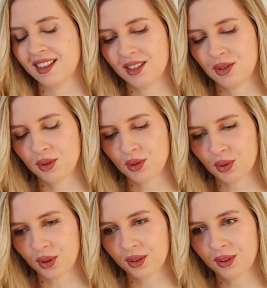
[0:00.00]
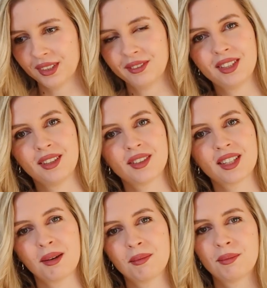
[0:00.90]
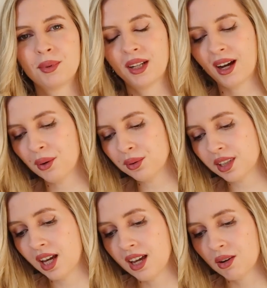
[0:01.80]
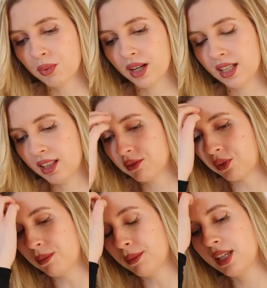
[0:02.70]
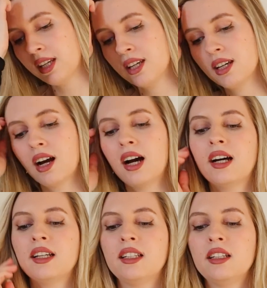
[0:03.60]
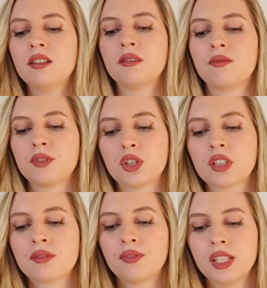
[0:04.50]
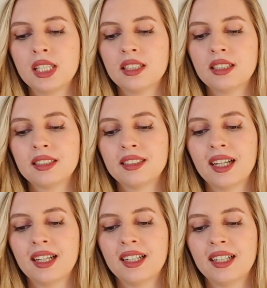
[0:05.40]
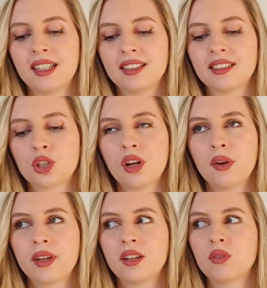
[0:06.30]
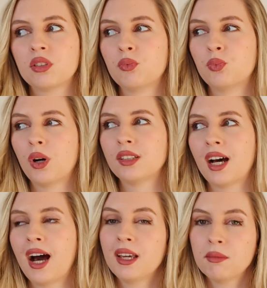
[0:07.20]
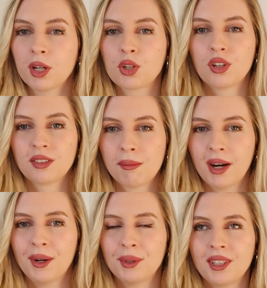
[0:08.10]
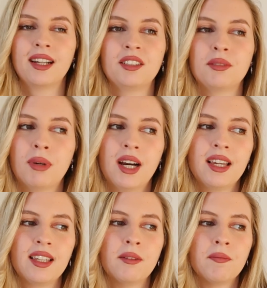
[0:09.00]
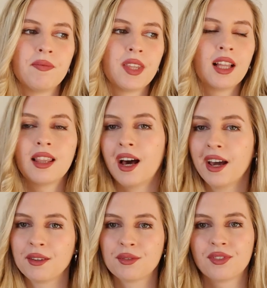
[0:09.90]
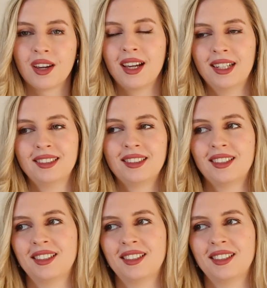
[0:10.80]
that you enjoy all the videos I put out. Well, for me, I just feel that sharing what I am passionate about and my life and